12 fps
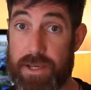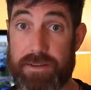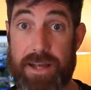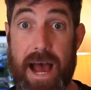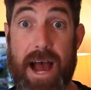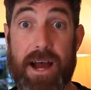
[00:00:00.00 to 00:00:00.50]

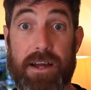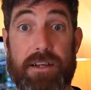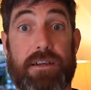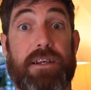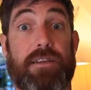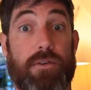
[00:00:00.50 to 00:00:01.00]
this
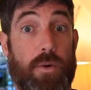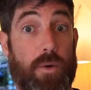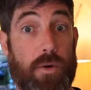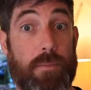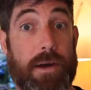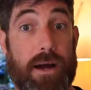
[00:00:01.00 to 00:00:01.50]
hack is
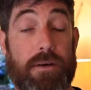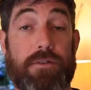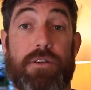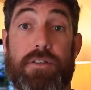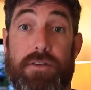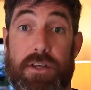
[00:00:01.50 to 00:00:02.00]
all about
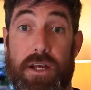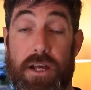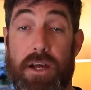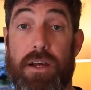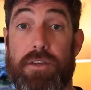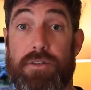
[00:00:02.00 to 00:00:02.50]
just
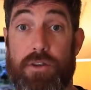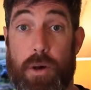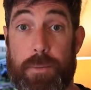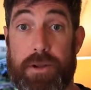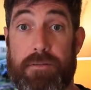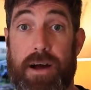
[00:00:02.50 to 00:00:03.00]

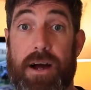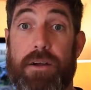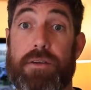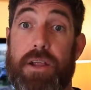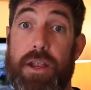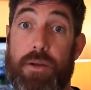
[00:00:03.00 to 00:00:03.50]
shopping
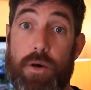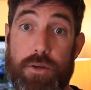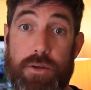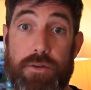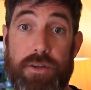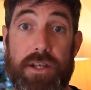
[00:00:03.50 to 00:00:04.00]
around and not
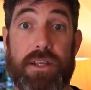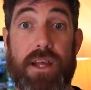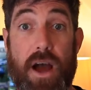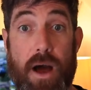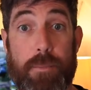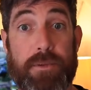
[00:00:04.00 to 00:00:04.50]
using
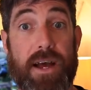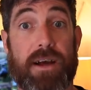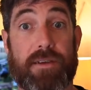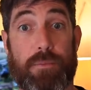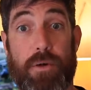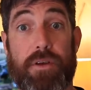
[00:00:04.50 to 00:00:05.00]
carp
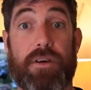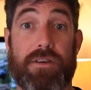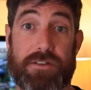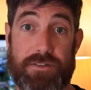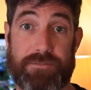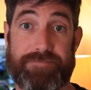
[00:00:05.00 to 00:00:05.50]
tax
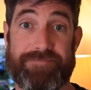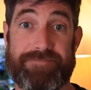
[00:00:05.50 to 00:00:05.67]
products.